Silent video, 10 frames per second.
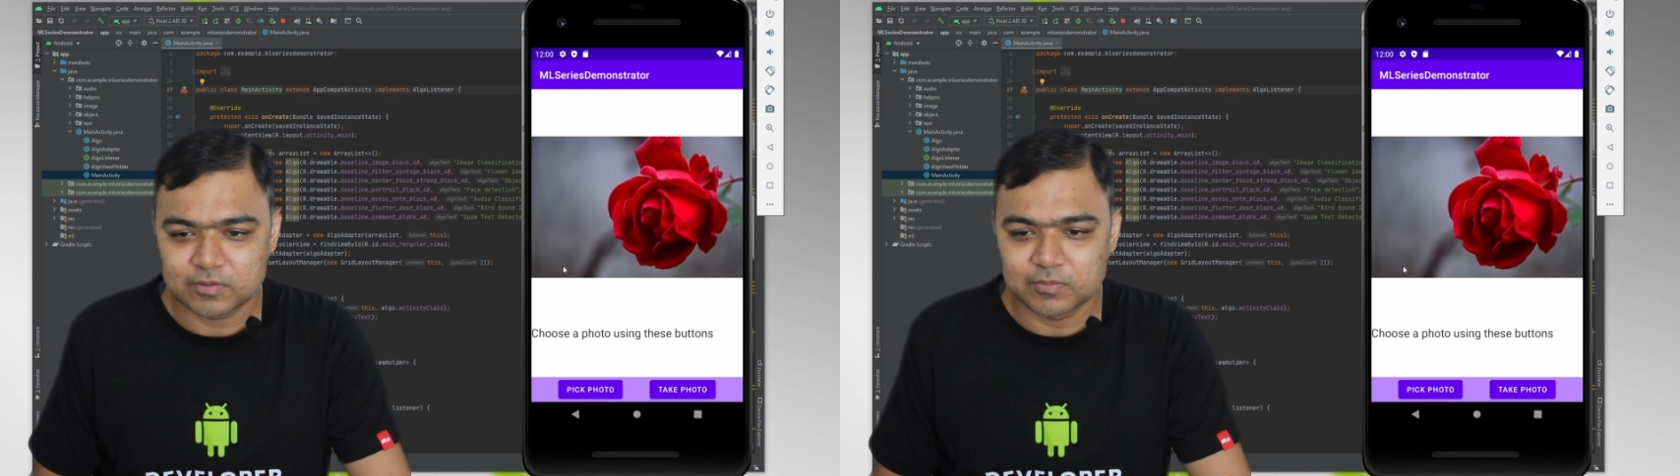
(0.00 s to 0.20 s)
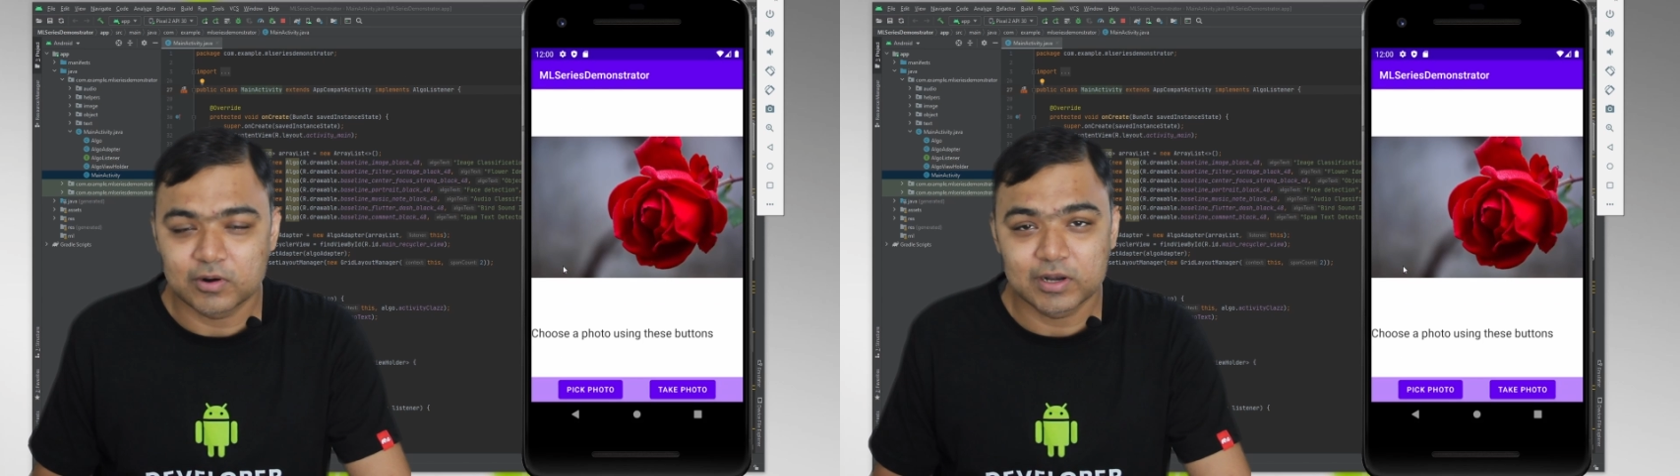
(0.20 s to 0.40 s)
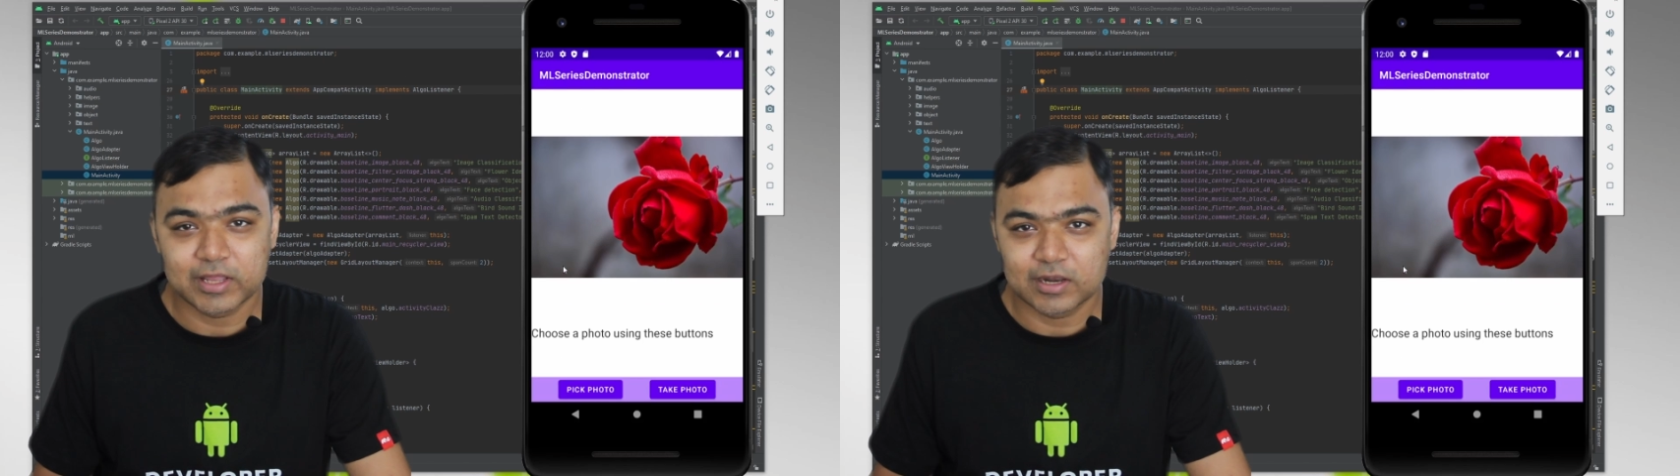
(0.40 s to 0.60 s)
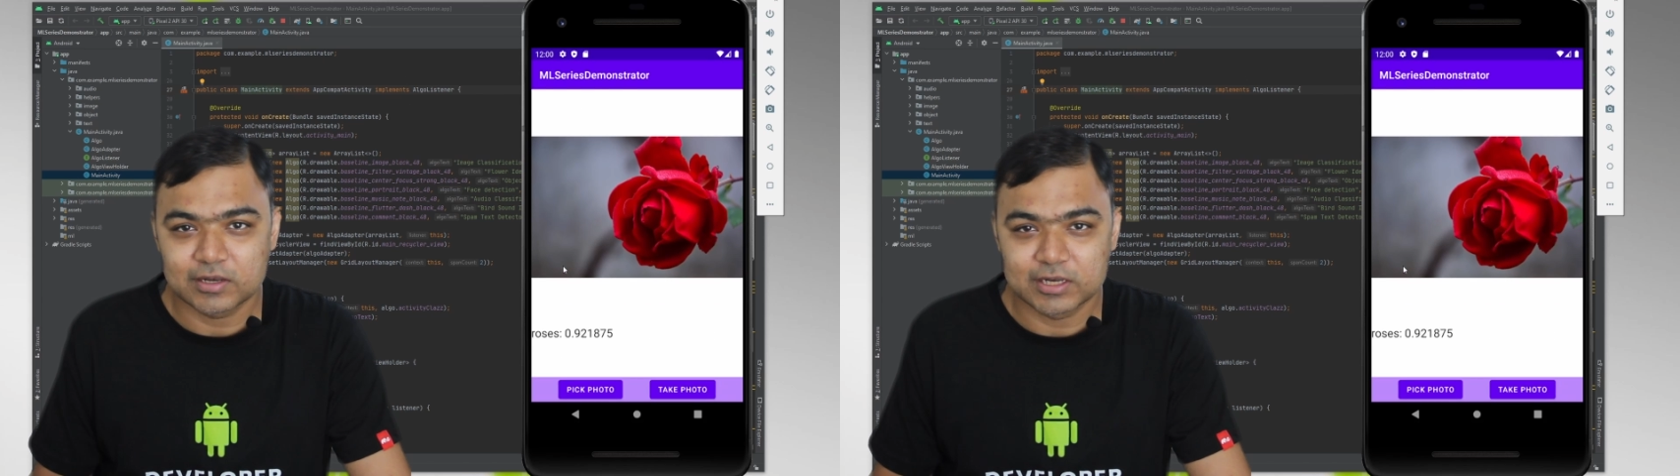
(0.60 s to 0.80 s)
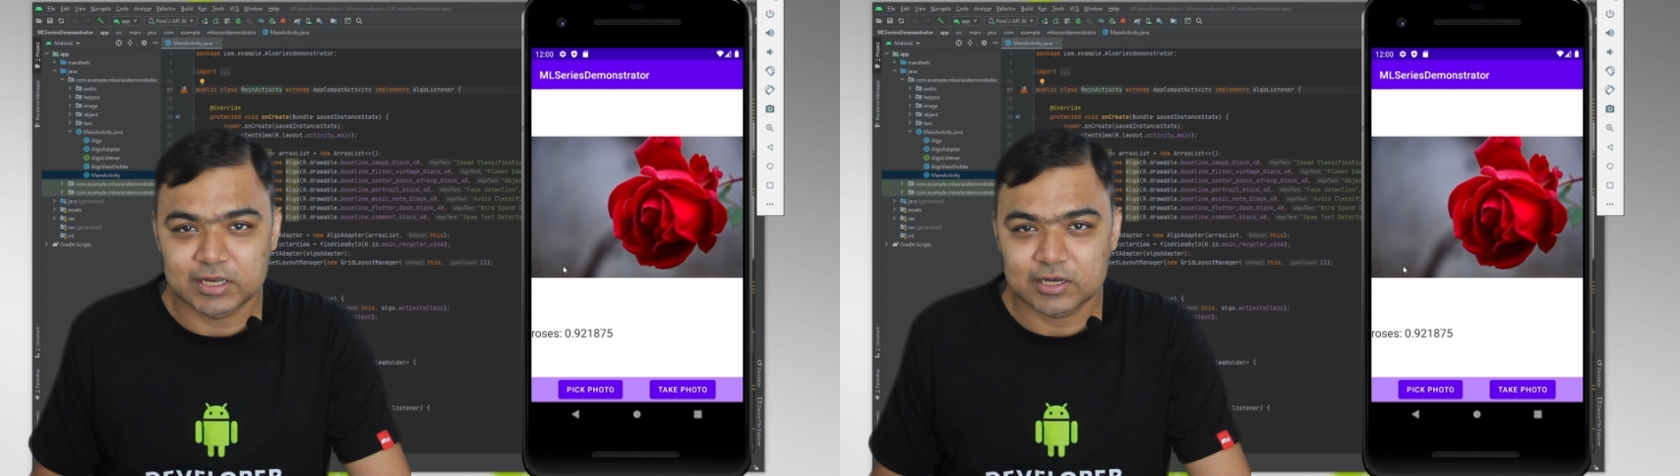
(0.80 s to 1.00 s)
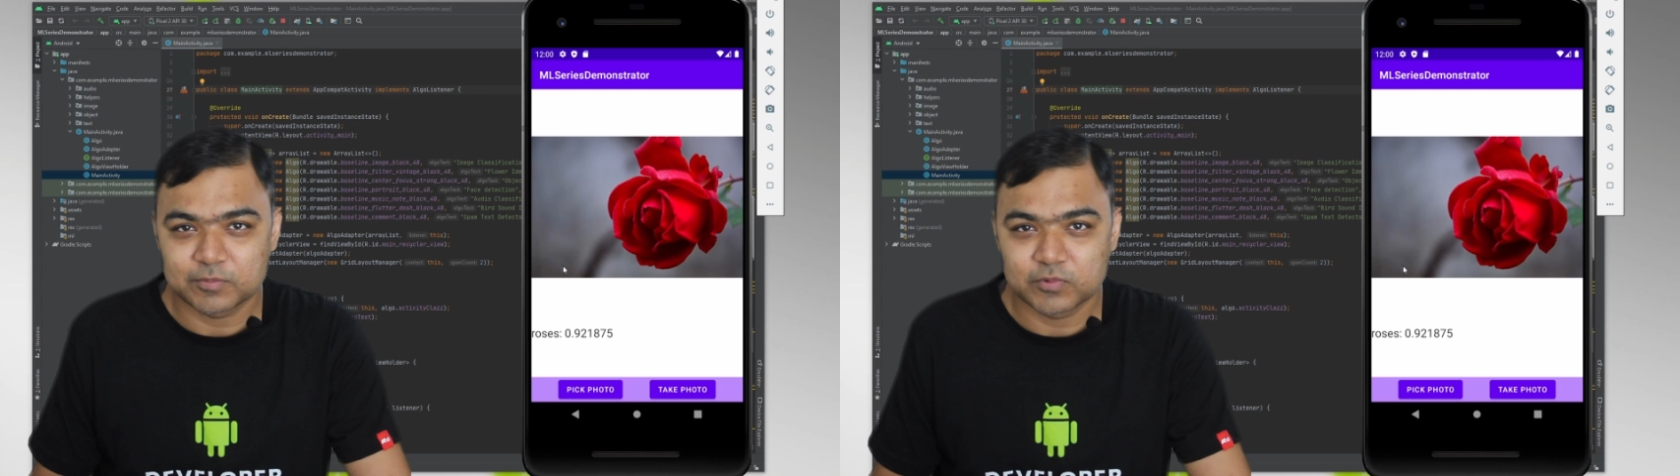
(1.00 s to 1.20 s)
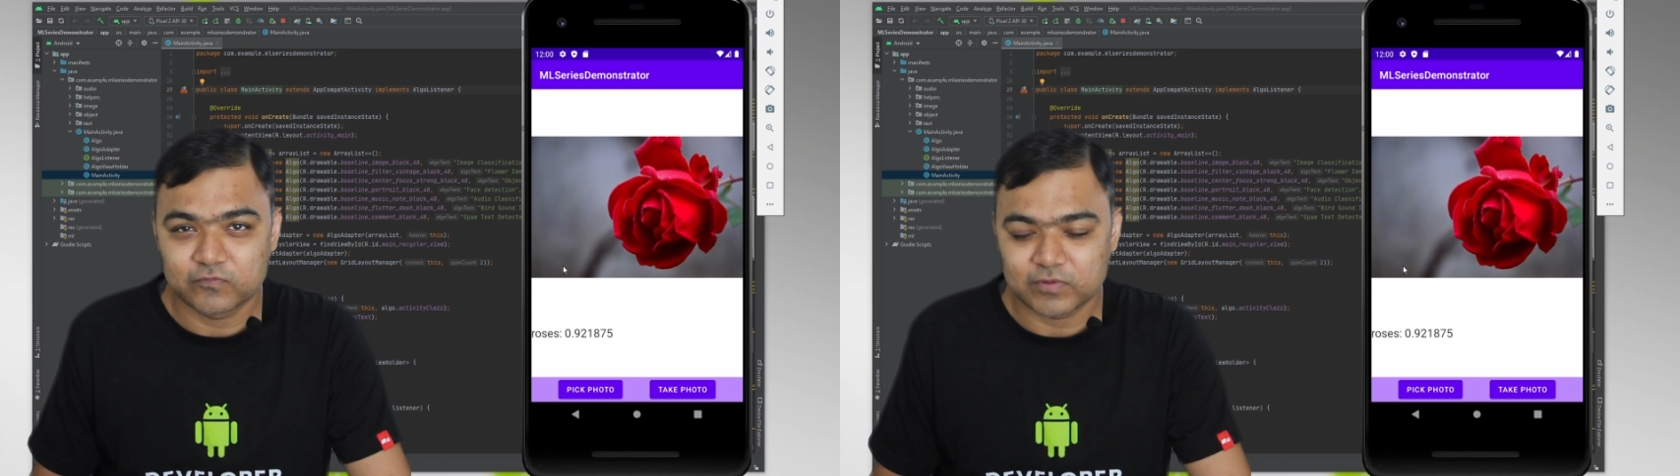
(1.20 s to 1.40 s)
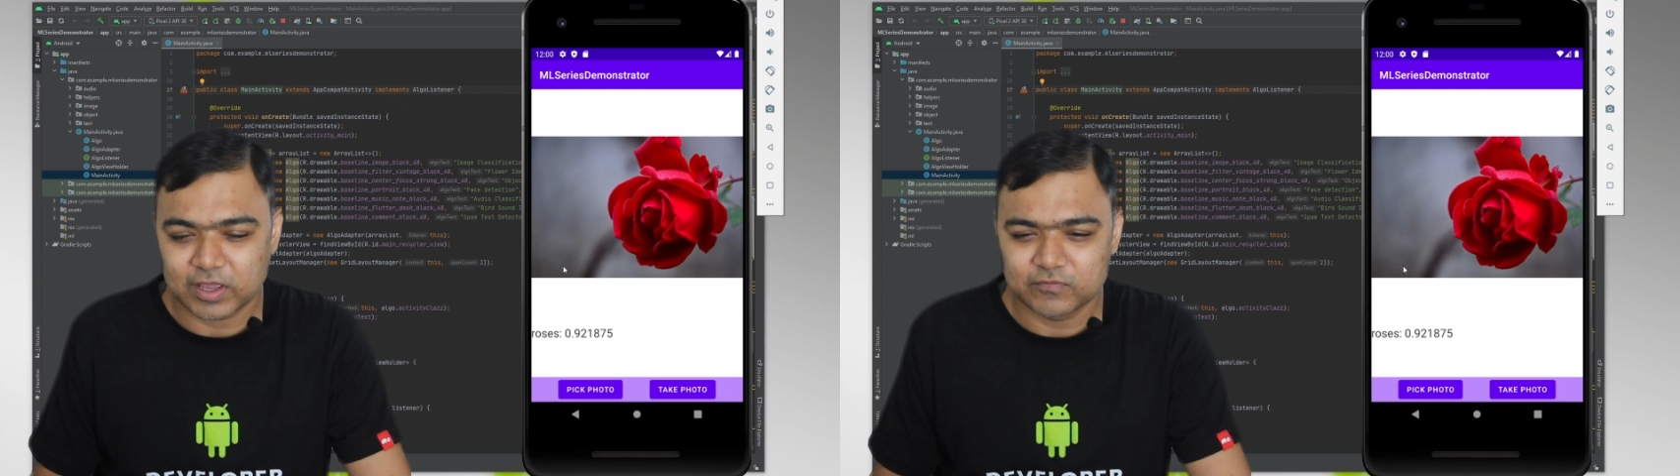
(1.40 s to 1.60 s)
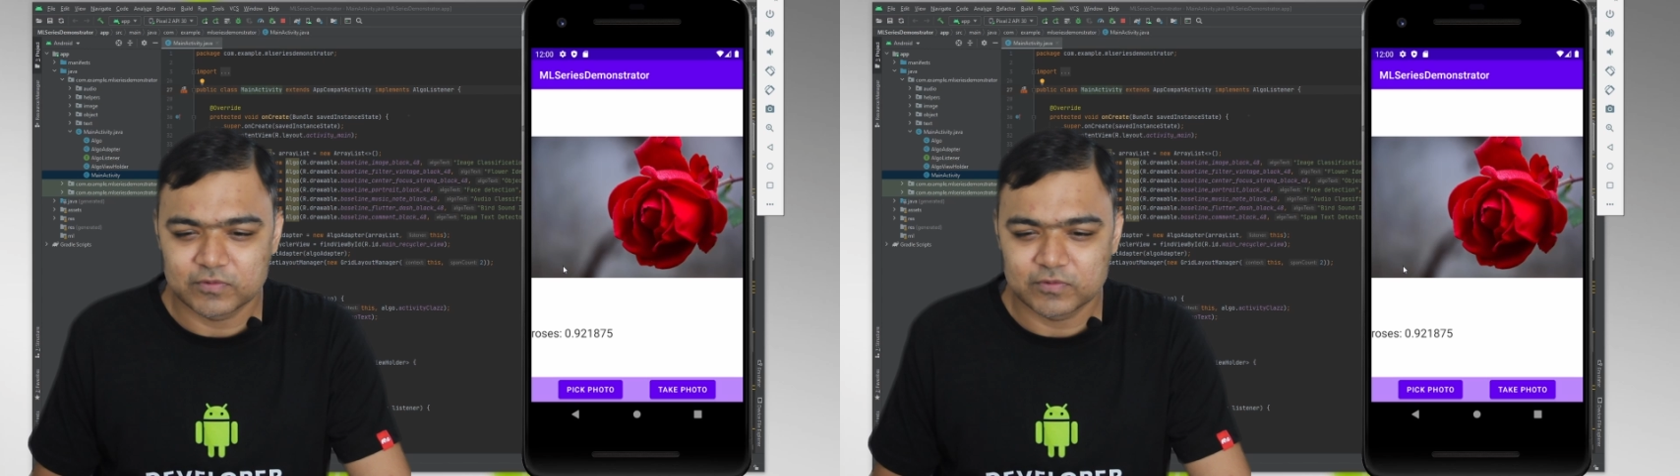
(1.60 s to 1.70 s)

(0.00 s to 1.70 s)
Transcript: model can detect up to 5